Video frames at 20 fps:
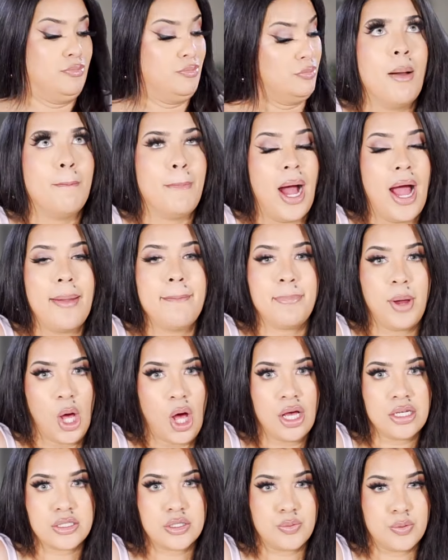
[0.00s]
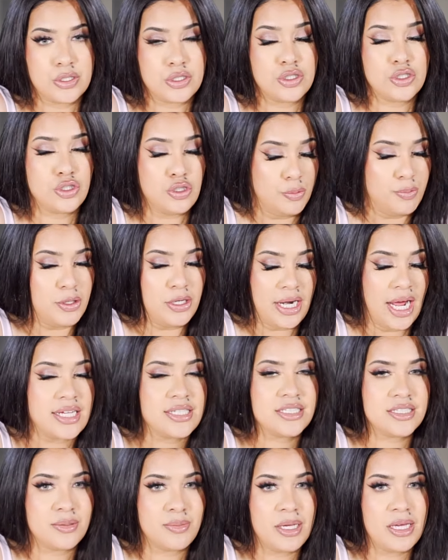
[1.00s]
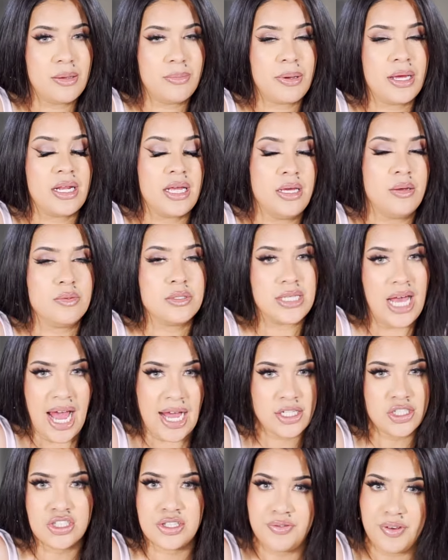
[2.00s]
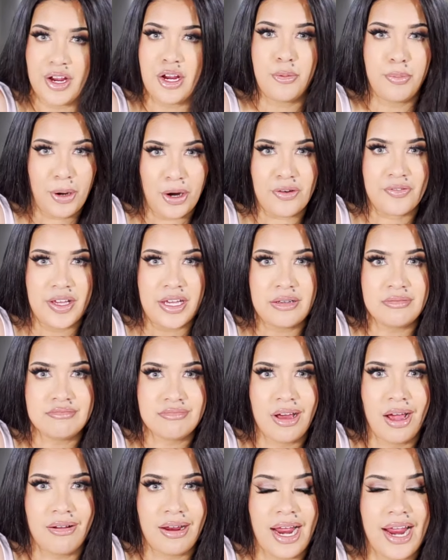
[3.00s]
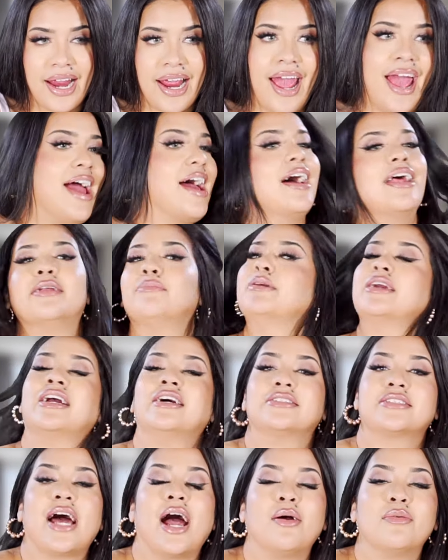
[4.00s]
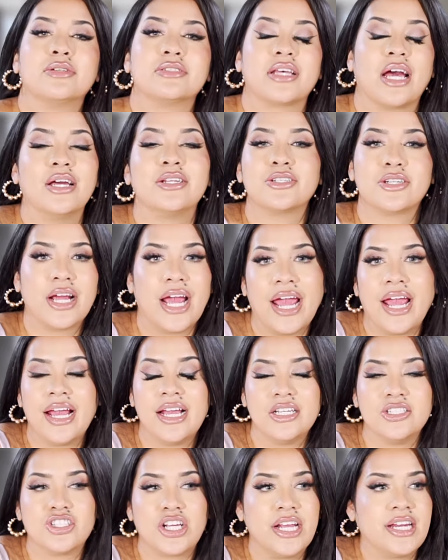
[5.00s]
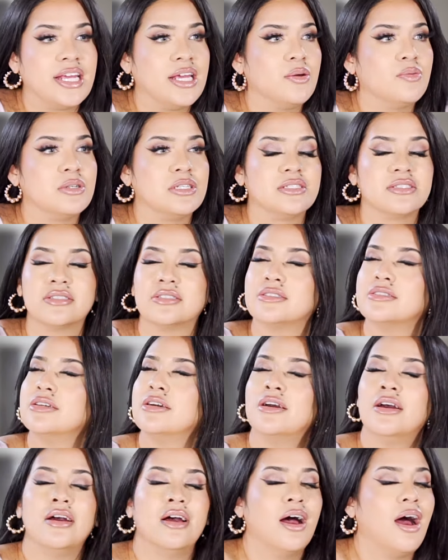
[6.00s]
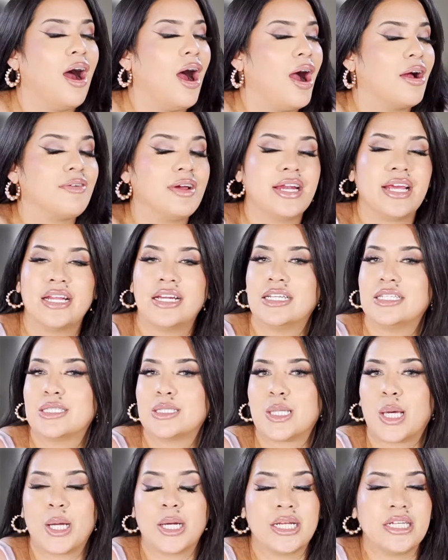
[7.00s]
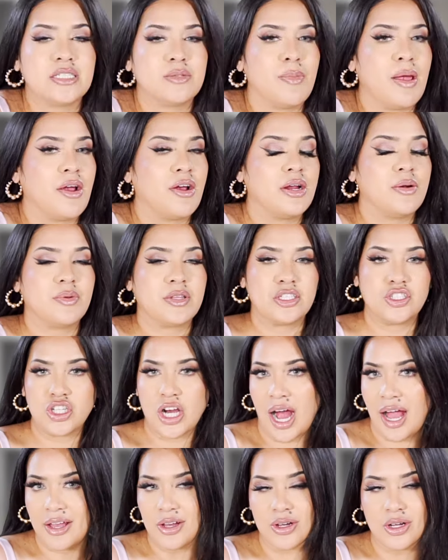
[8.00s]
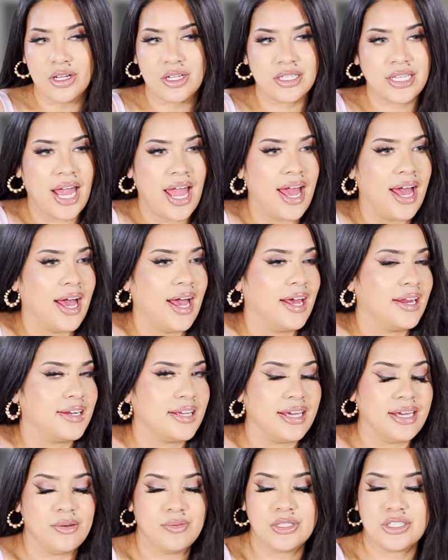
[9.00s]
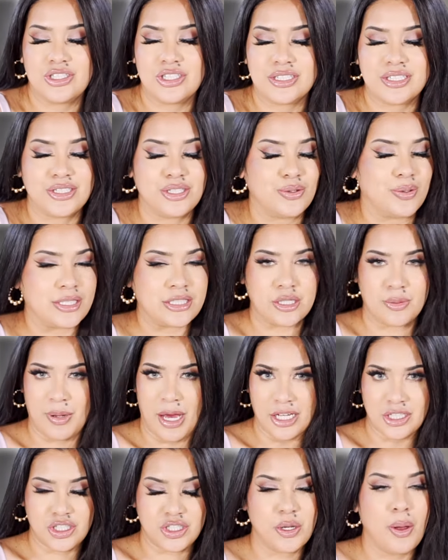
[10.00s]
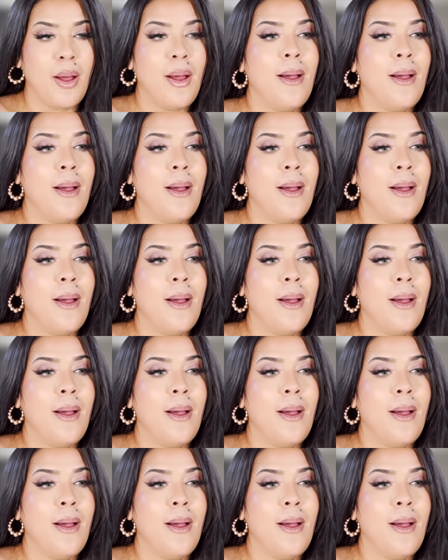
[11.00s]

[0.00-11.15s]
my boss was super nice to me, but he was actually very pervy. All right. And because I was underage and he was already in his 30s, married with a child, and he was just doing too much.